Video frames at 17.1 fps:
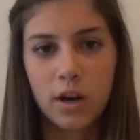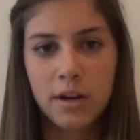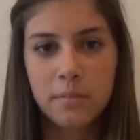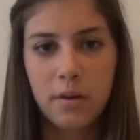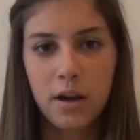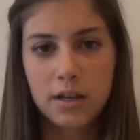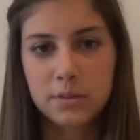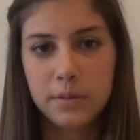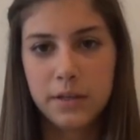
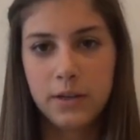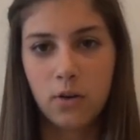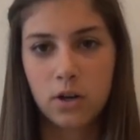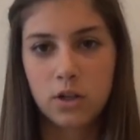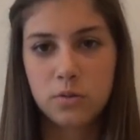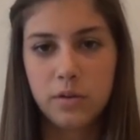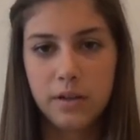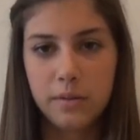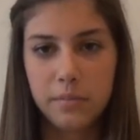inbox me or
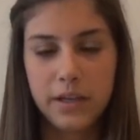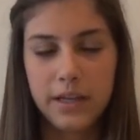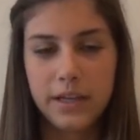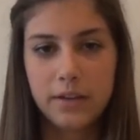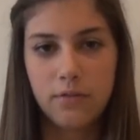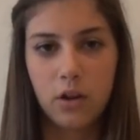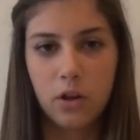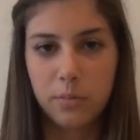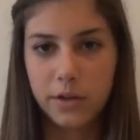tweet me,
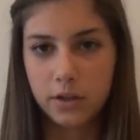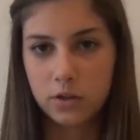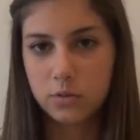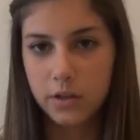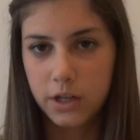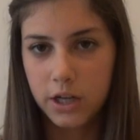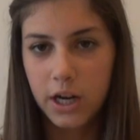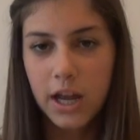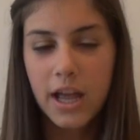follow me on
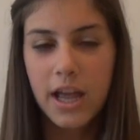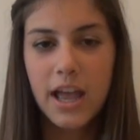Twitter.